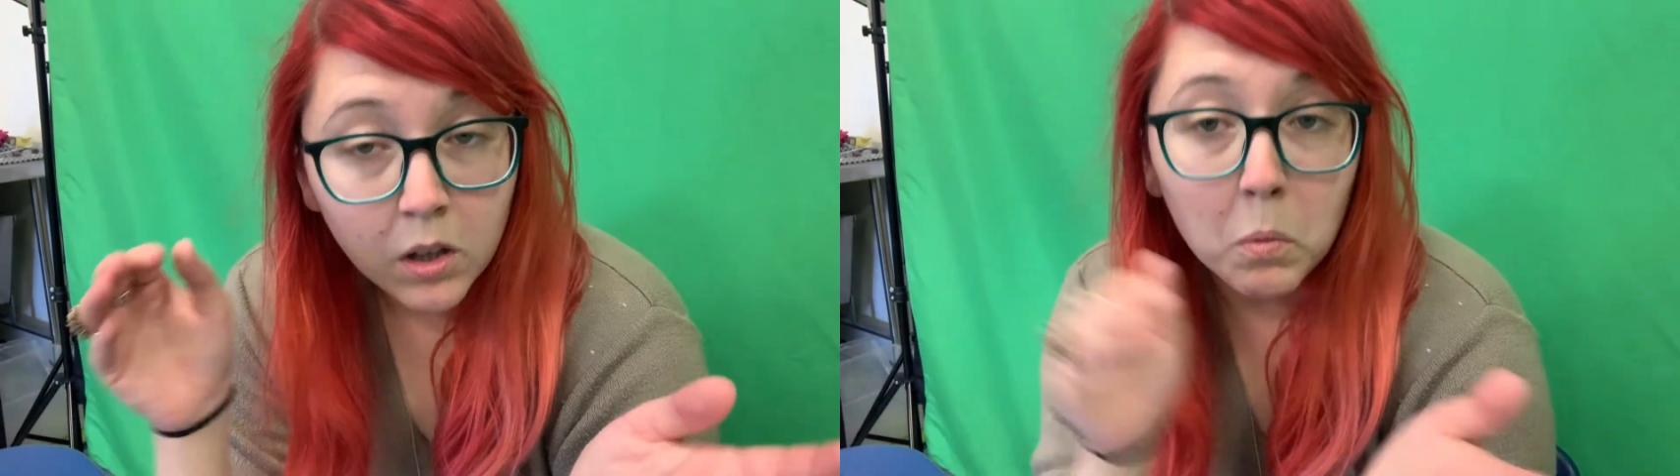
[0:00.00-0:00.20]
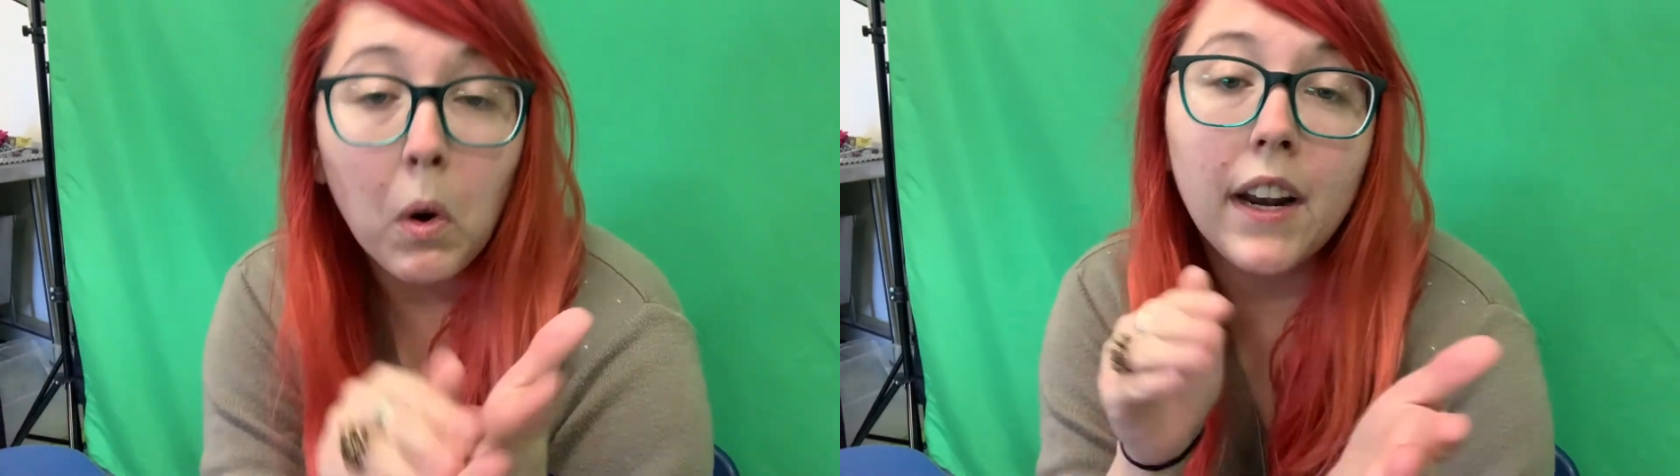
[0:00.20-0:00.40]

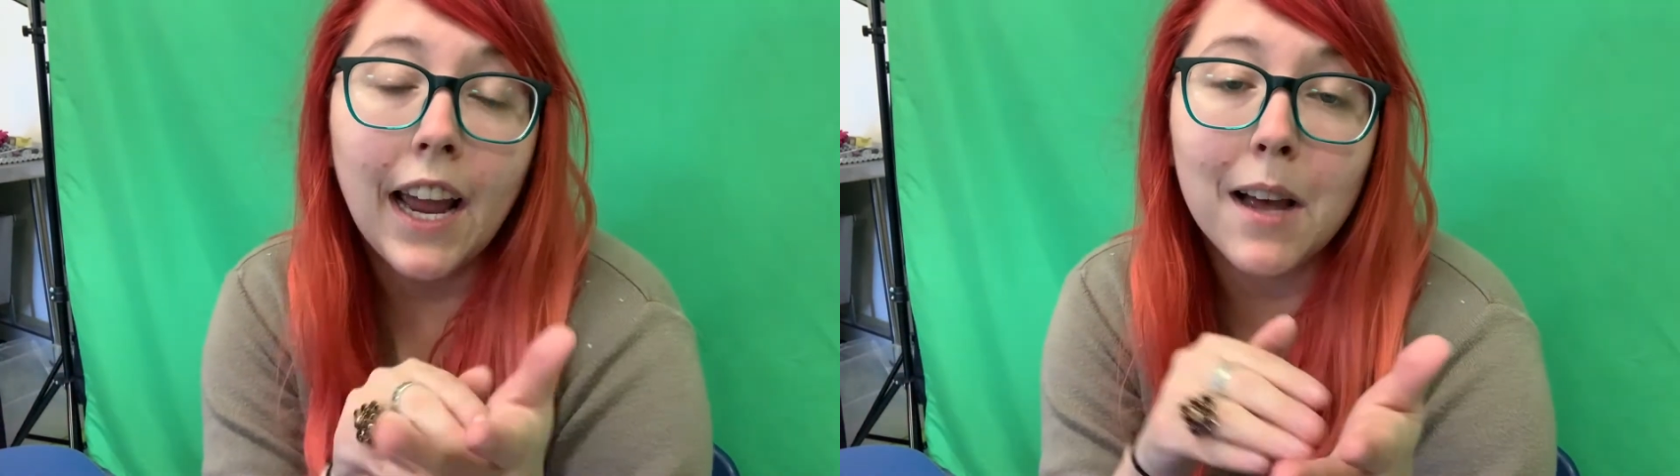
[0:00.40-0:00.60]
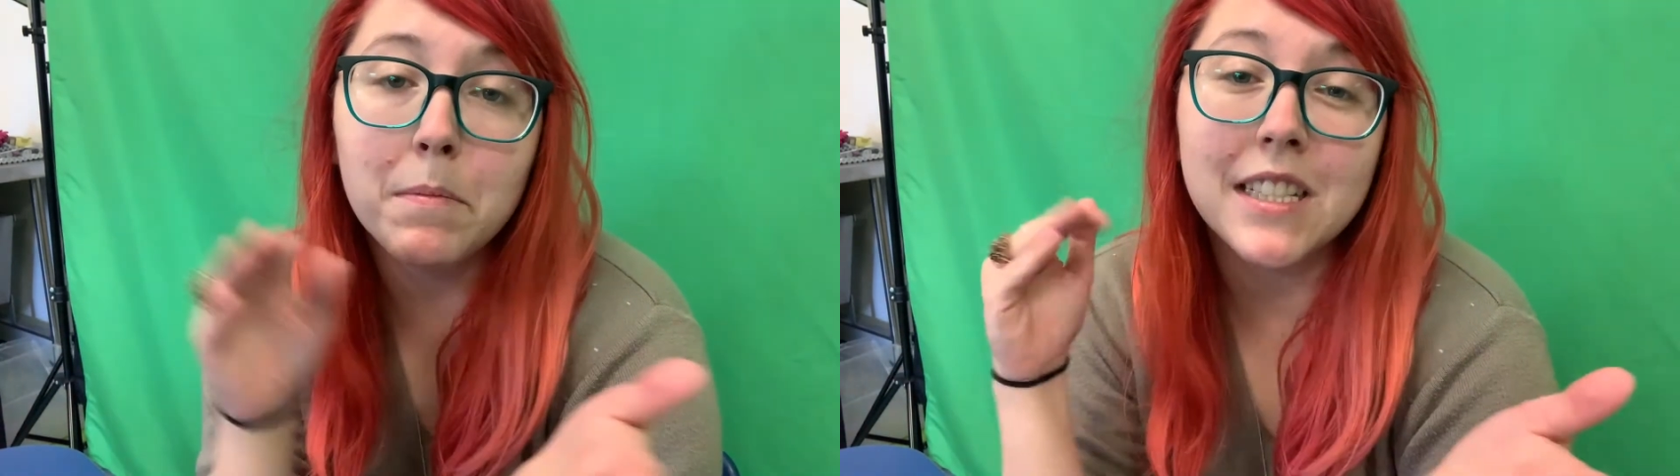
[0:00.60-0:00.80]
what
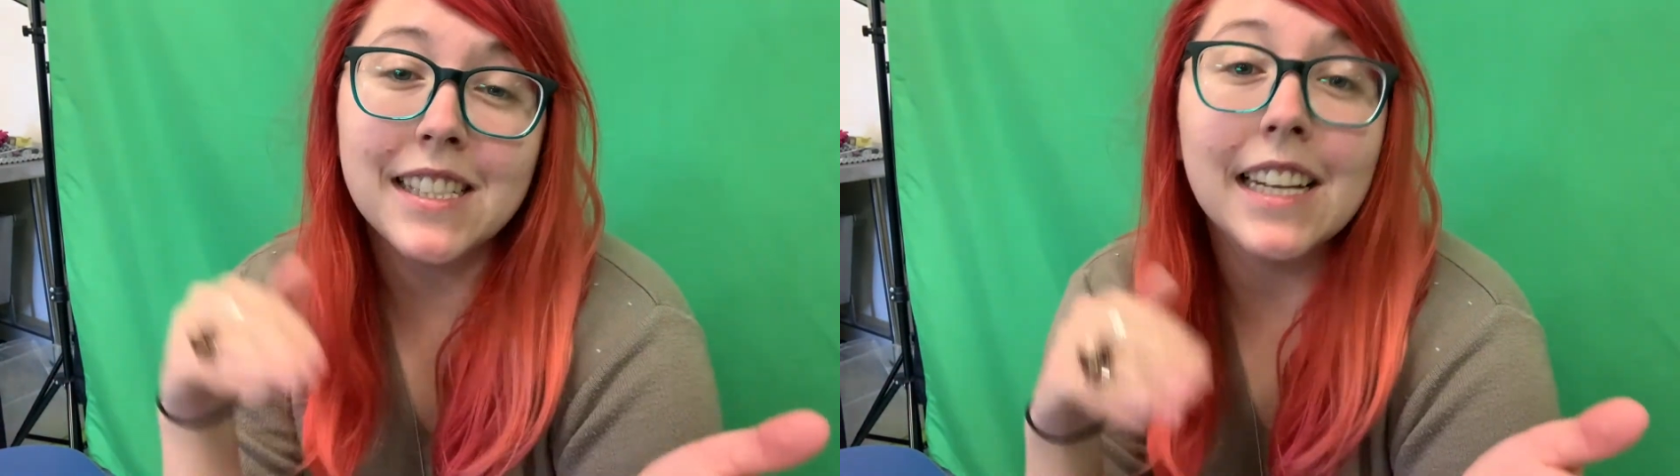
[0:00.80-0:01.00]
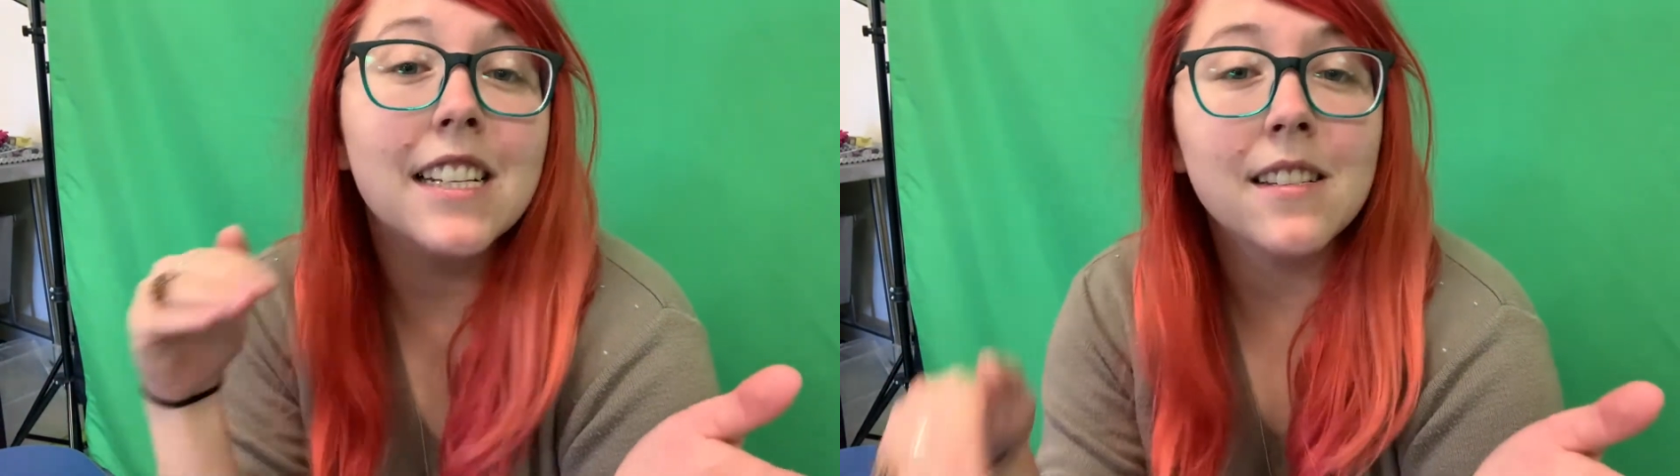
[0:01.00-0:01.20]

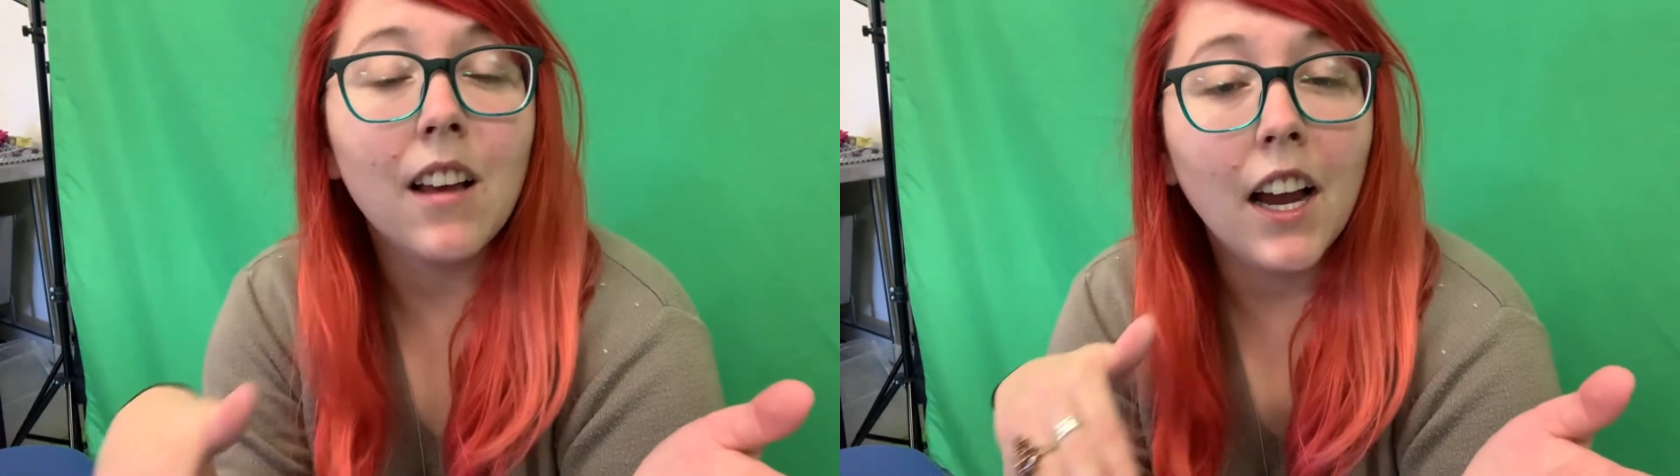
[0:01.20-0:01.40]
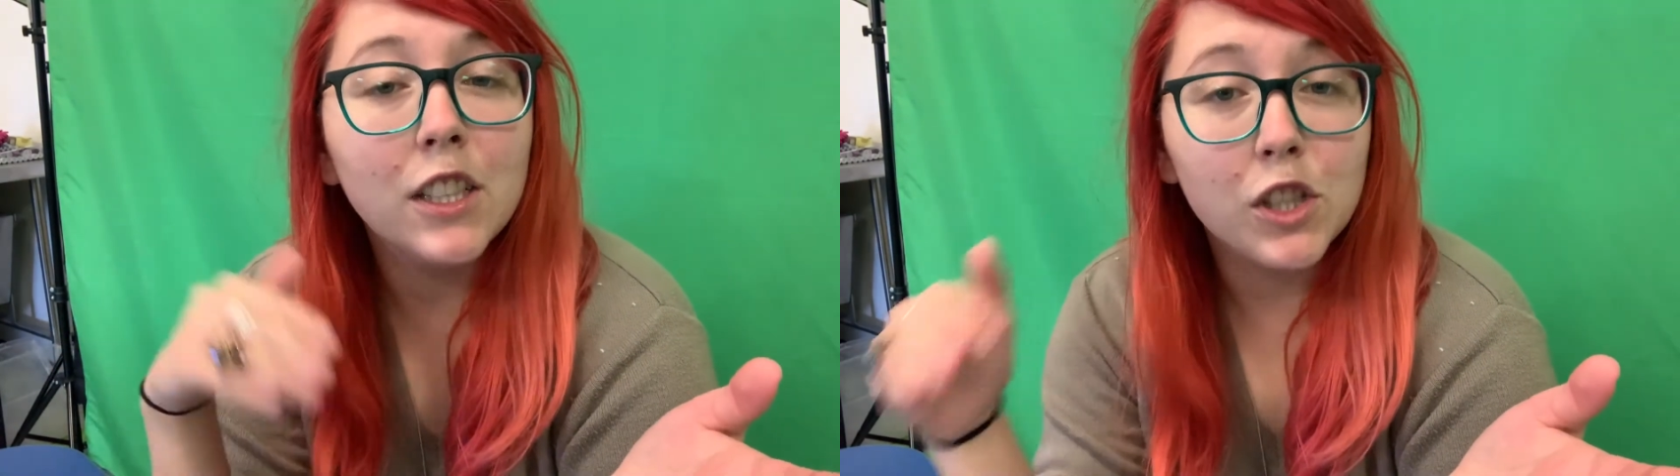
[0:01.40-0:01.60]
happens
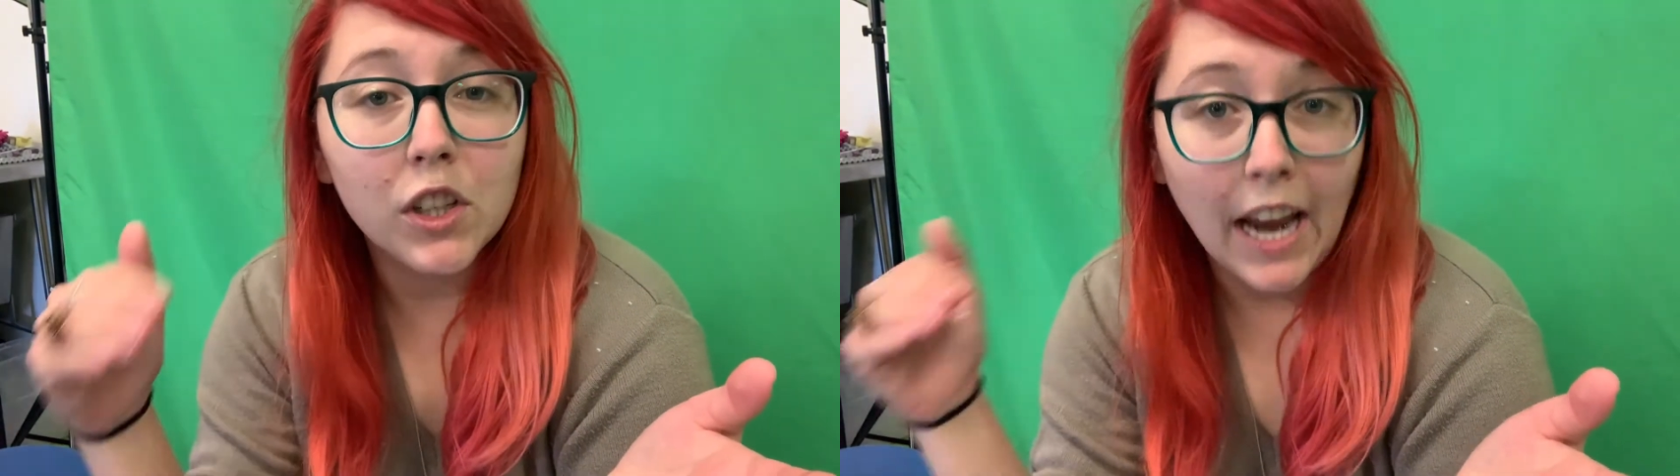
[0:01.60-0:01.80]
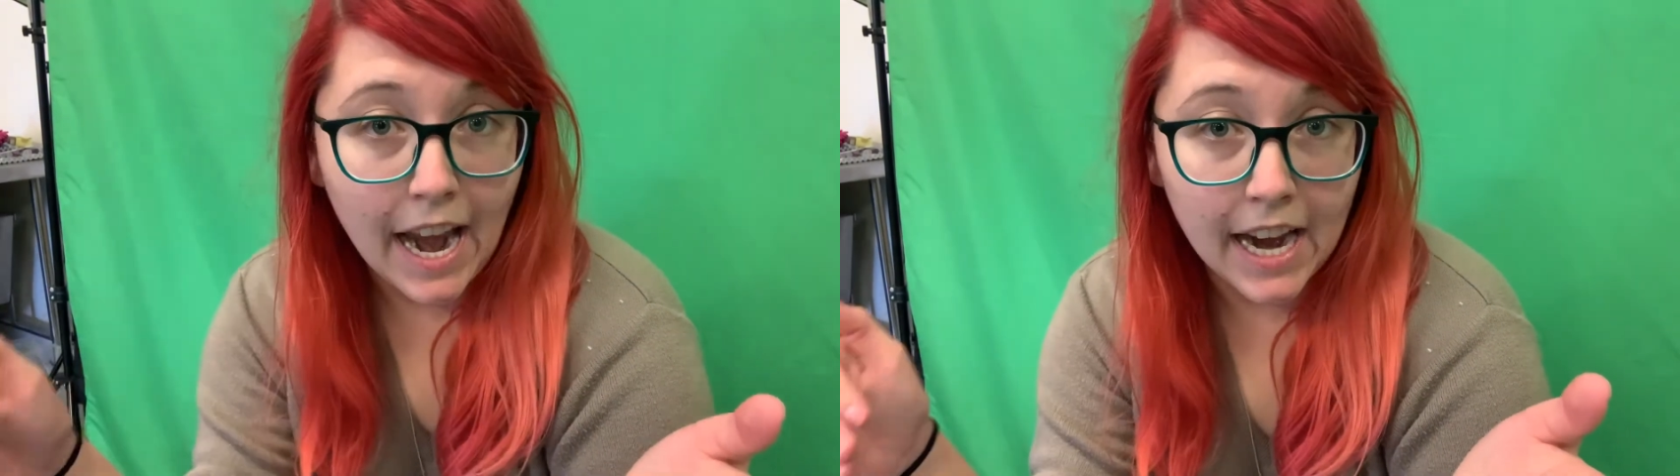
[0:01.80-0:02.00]
inside your
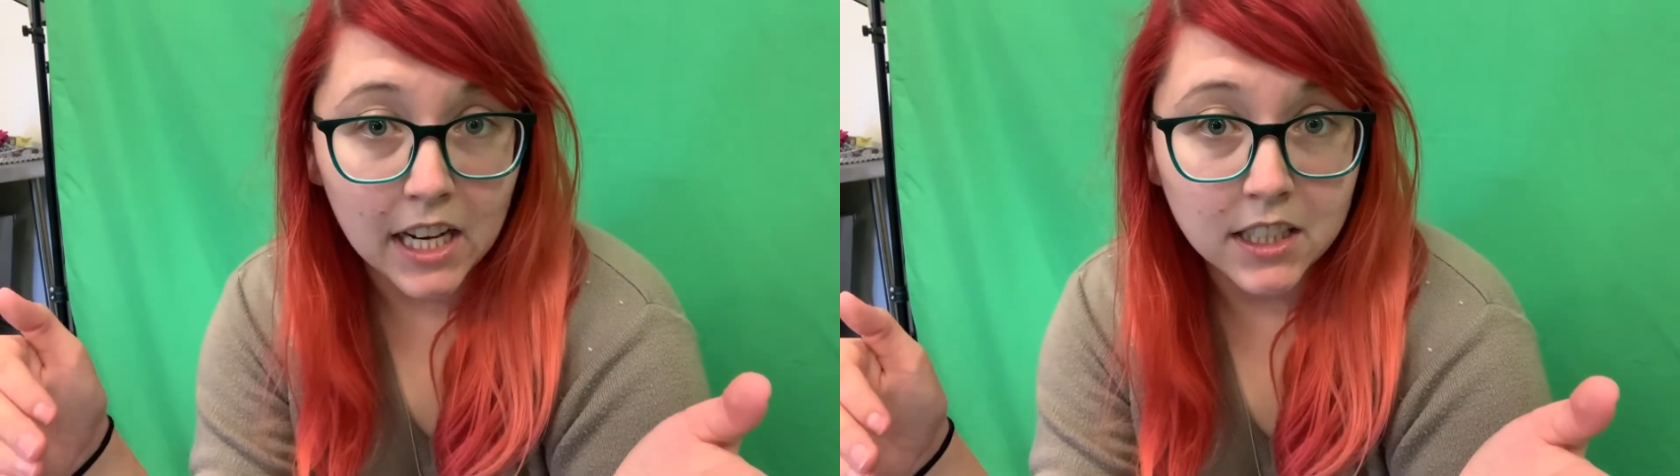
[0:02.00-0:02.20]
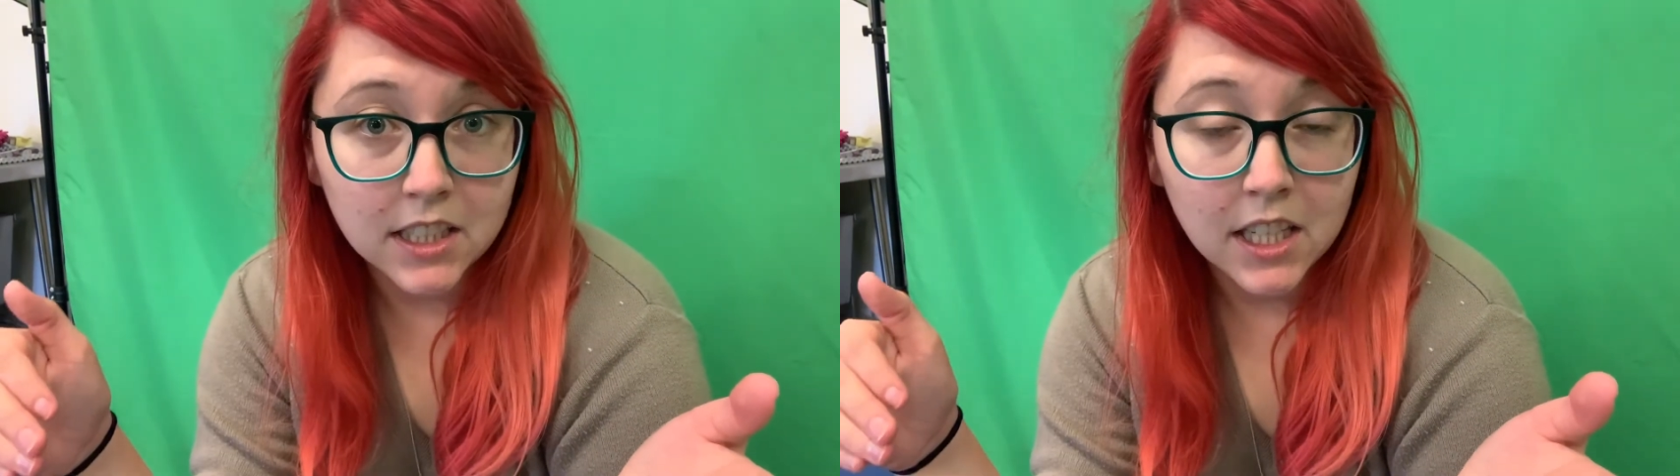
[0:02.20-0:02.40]

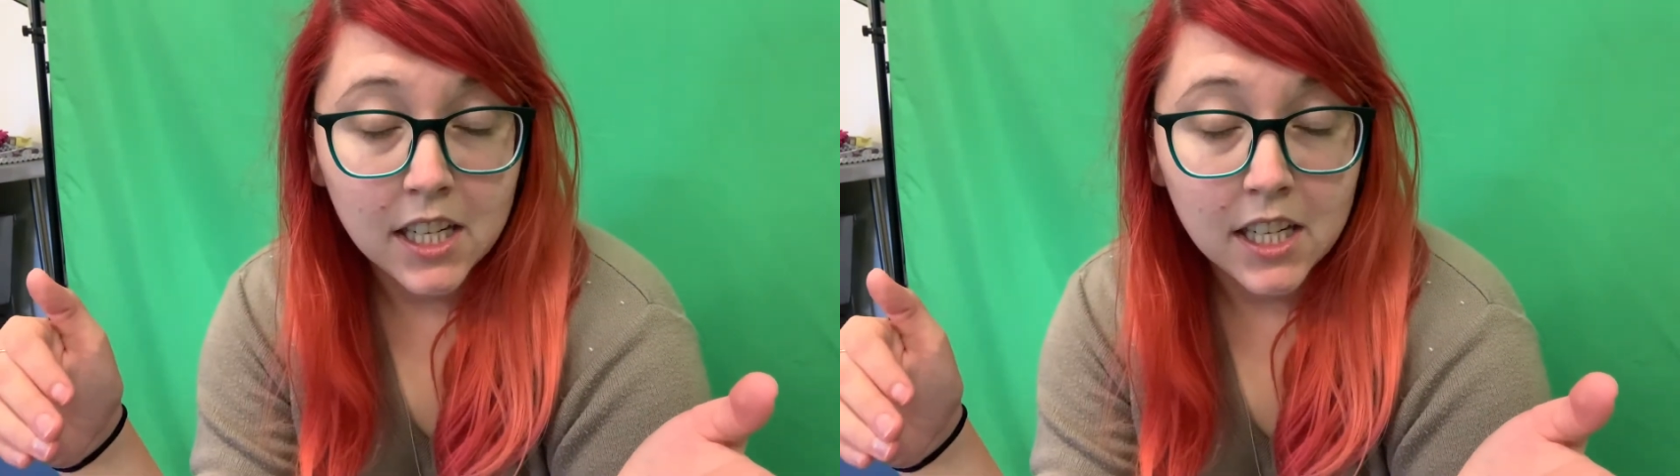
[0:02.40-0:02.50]
can